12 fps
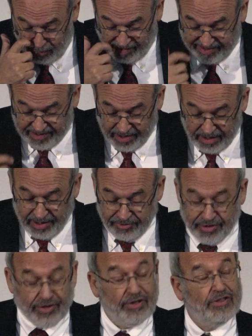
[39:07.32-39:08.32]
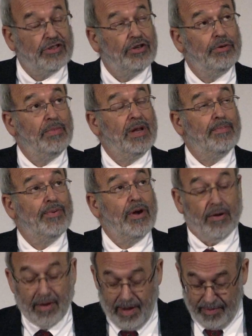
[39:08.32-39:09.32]
We still introduce too many
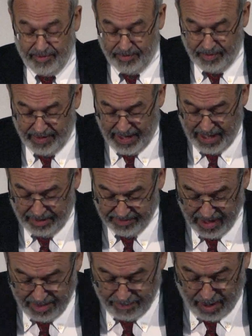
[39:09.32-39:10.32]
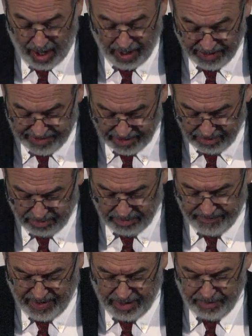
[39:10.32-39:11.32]
programs without piloting or
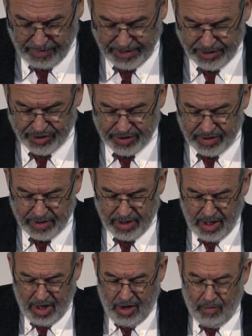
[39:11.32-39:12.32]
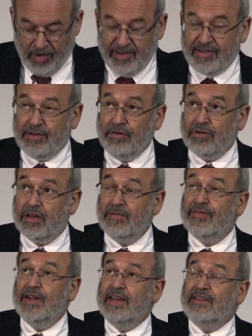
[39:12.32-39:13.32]
evaluation. We still
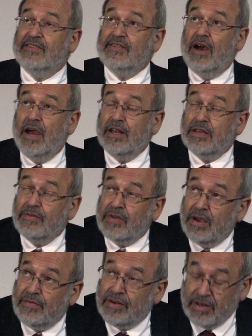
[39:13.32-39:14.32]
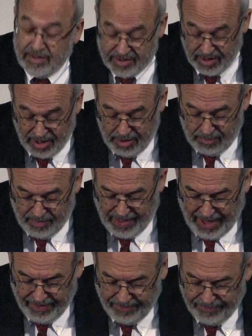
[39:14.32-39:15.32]
conflate scientific evidence with
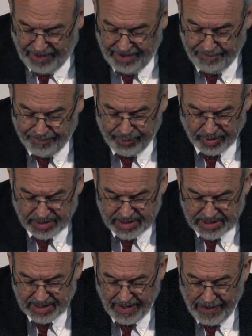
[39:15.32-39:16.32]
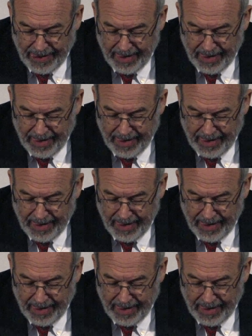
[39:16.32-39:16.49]
other inputs,